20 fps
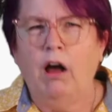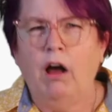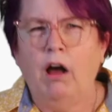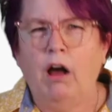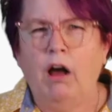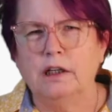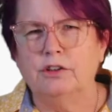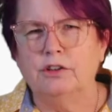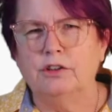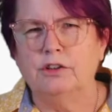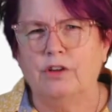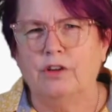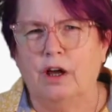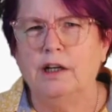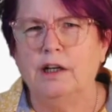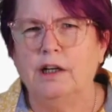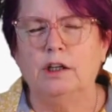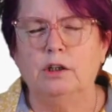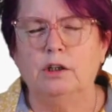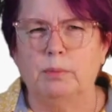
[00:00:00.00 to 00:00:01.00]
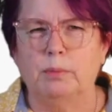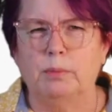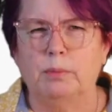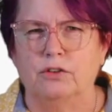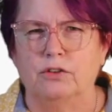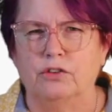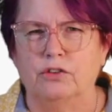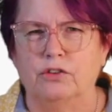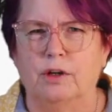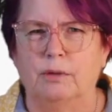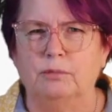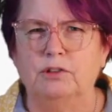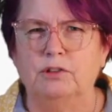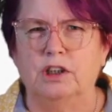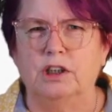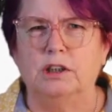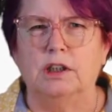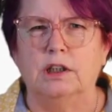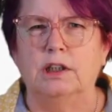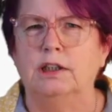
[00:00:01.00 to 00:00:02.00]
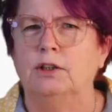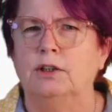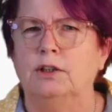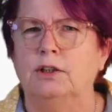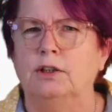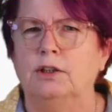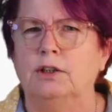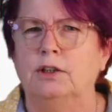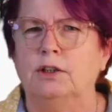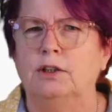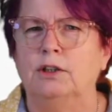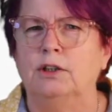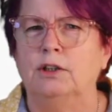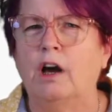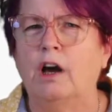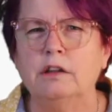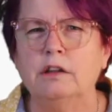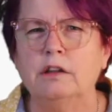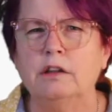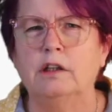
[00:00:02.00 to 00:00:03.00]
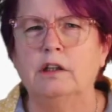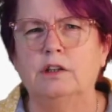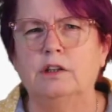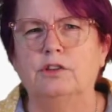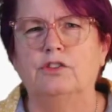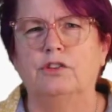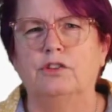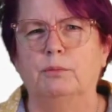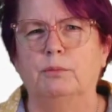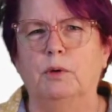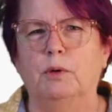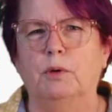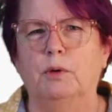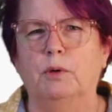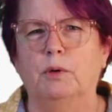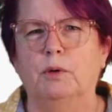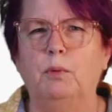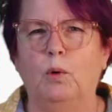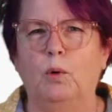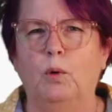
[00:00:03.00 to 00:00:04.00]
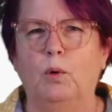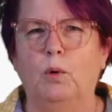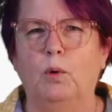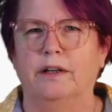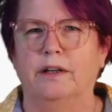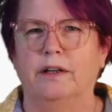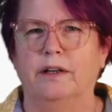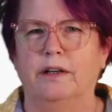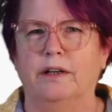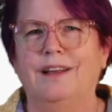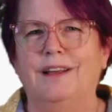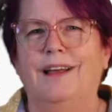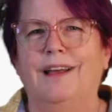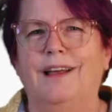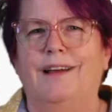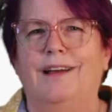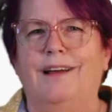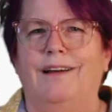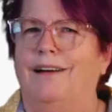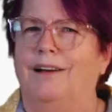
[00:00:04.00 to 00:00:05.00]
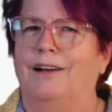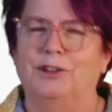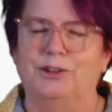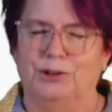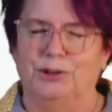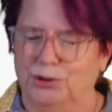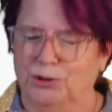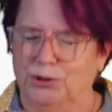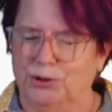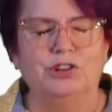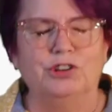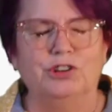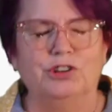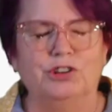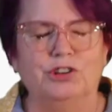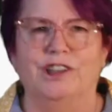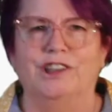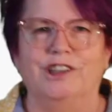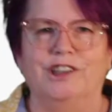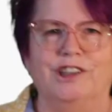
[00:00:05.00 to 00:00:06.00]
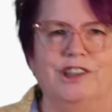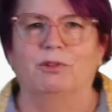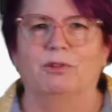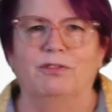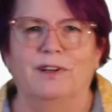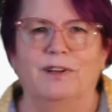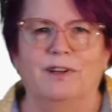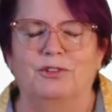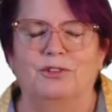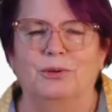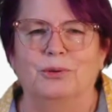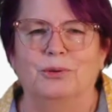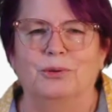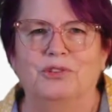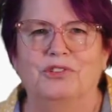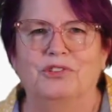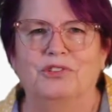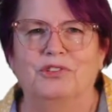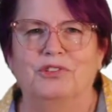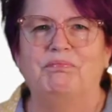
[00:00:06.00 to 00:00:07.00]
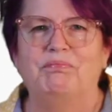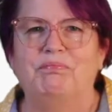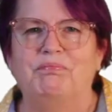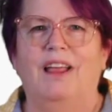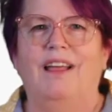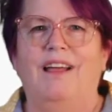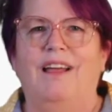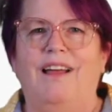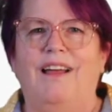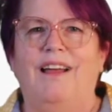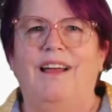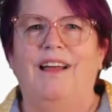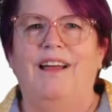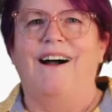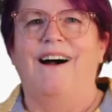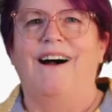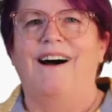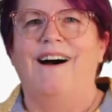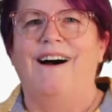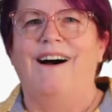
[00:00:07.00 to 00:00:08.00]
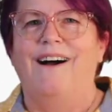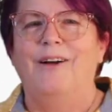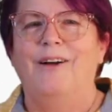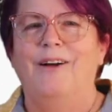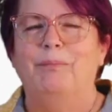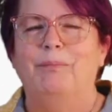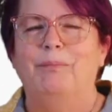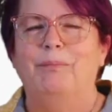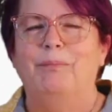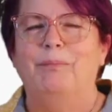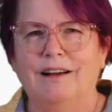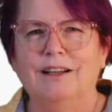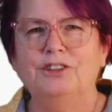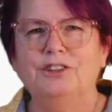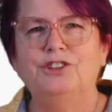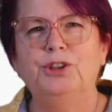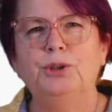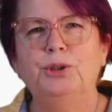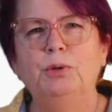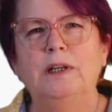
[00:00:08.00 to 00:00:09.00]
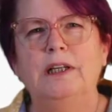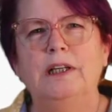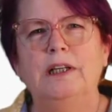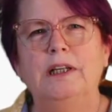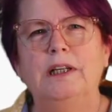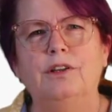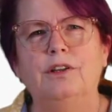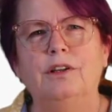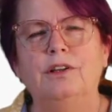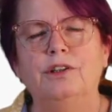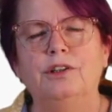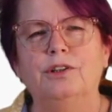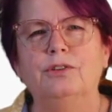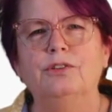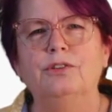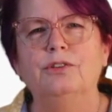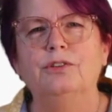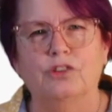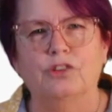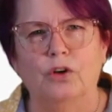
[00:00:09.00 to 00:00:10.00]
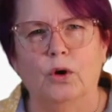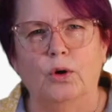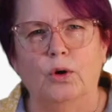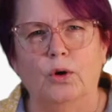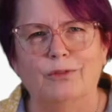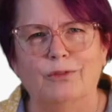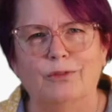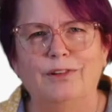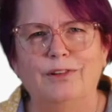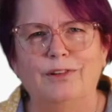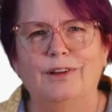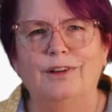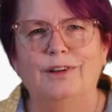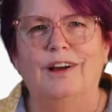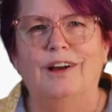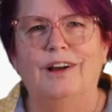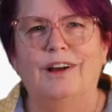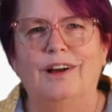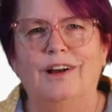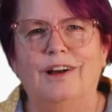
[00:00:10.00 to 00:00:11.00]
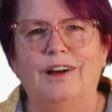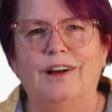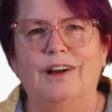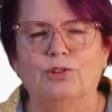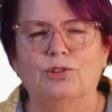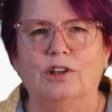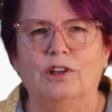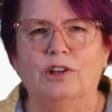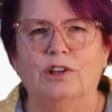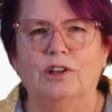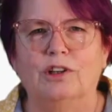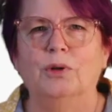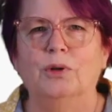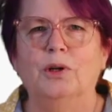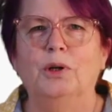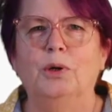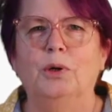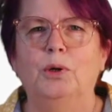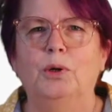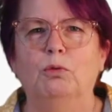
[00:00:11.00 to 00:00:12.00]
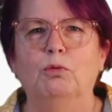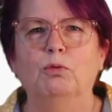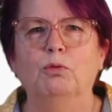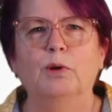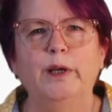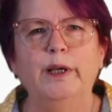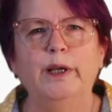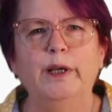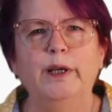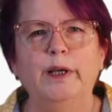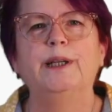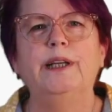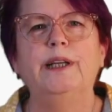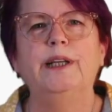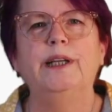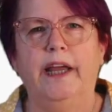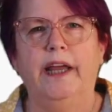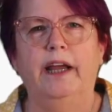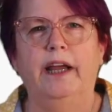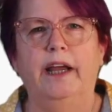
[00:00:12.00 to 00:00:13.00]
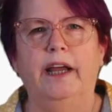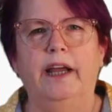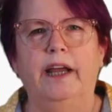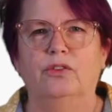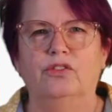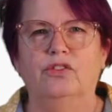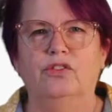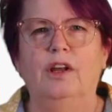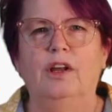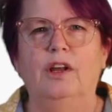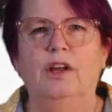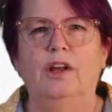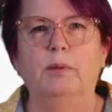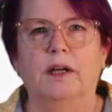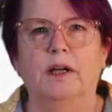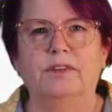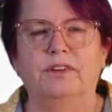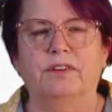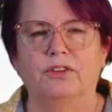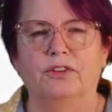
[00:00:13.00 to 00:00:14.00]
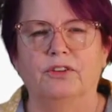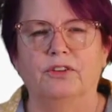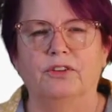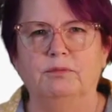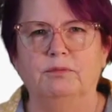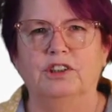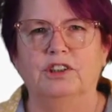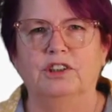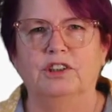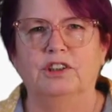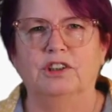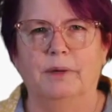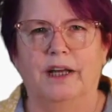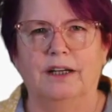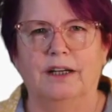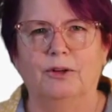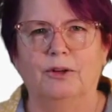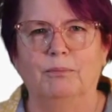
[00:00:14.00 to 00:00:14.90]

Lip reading: excited about their subject and who does not think it's the most important, you should change professors. Because you deserve an instructor who really cares about their subject matter.